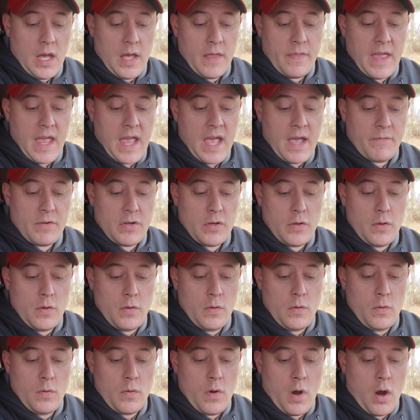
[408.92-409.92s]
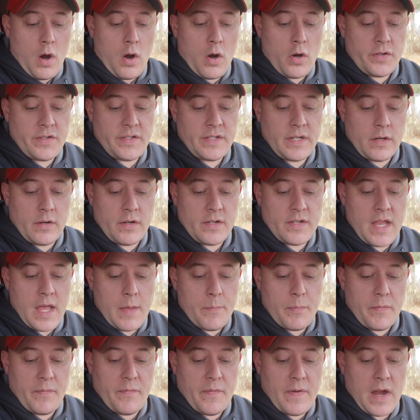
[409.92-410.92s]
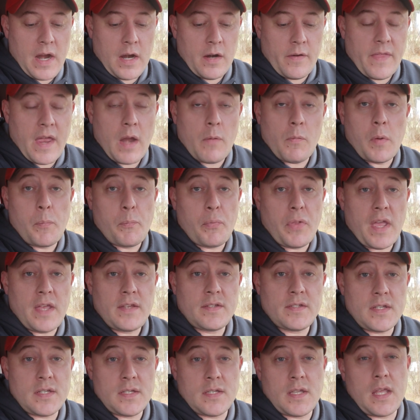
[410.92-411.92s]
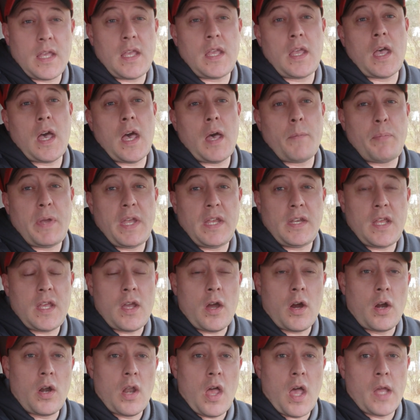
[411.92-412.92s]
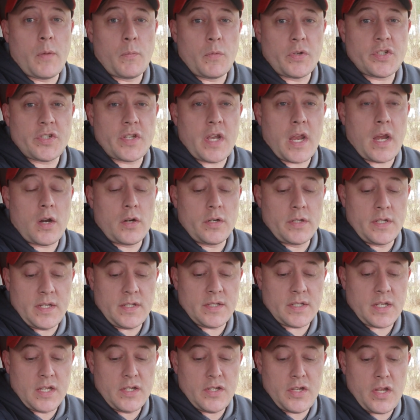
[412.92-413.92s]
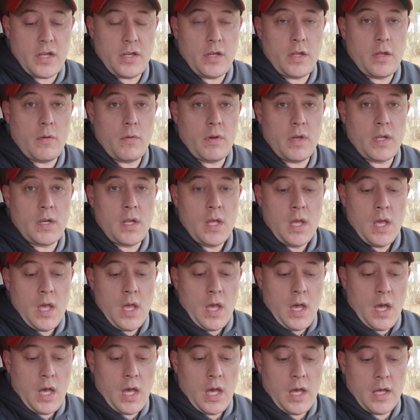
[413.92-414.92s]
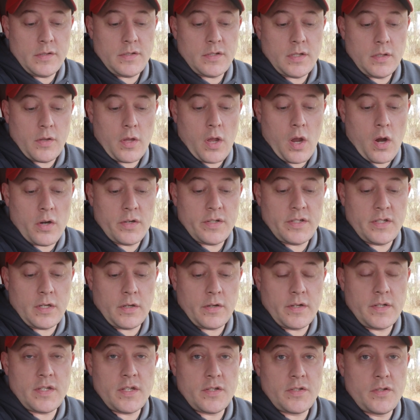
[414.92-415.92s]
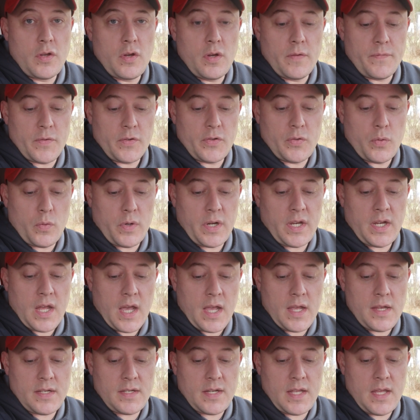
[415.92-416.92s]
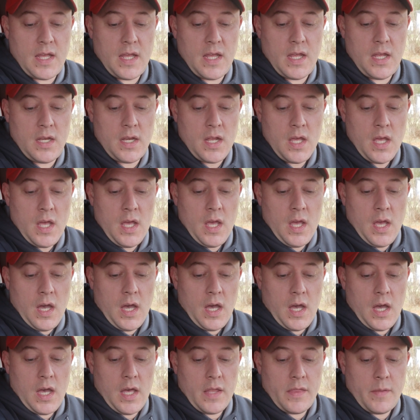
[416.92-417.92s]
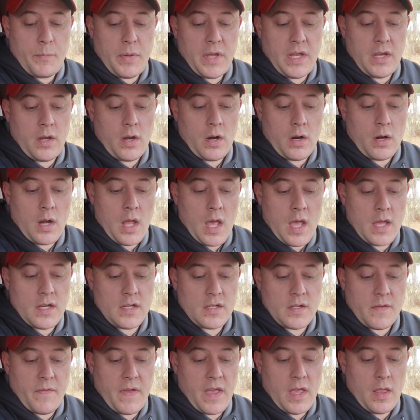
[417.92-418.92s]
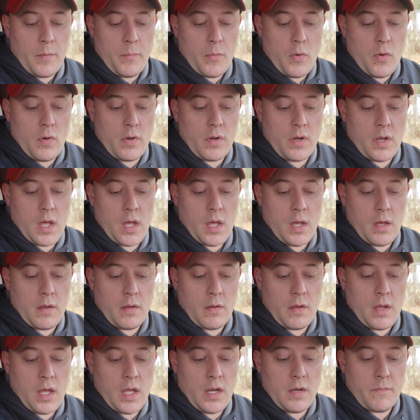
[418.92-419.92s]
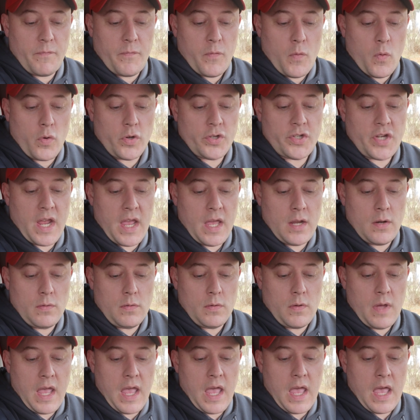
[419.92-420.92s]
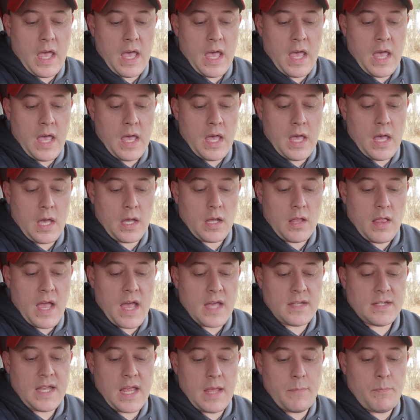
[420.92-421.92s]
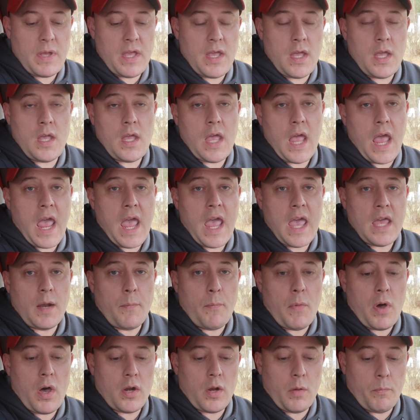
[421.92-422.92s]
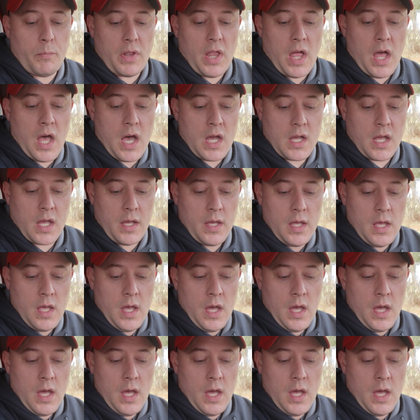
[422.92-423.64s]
They have a new R-Series amplifier that replaces the PDR line, which they are discontinuing. So the R-Series is new for 2019. The PDR line is available in 4-channel and Class AB and a monoblock.